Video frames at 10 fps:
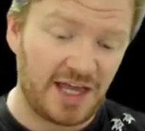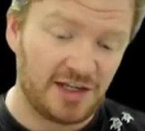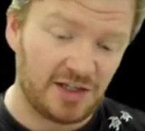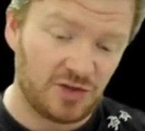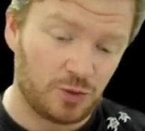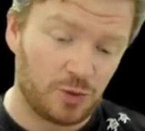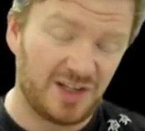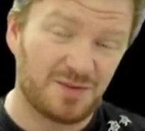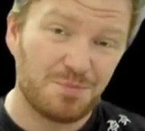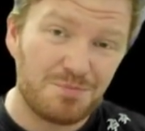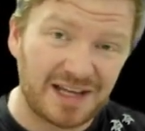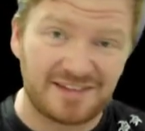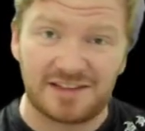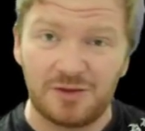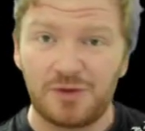N is always
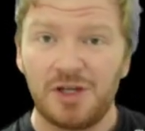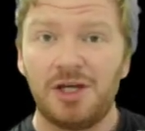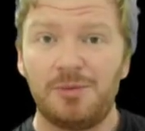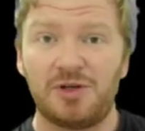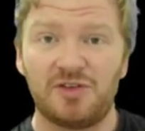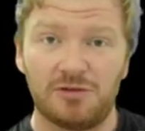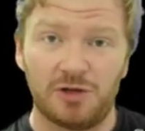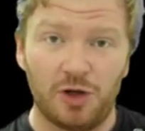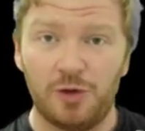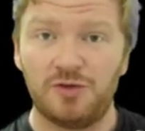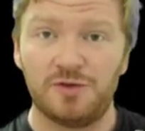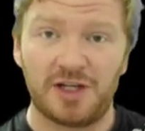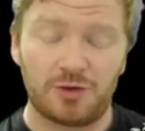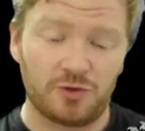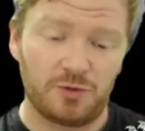massive, because there are loads of
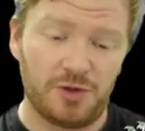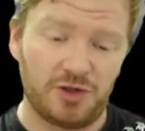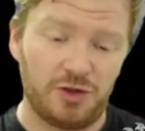electrons per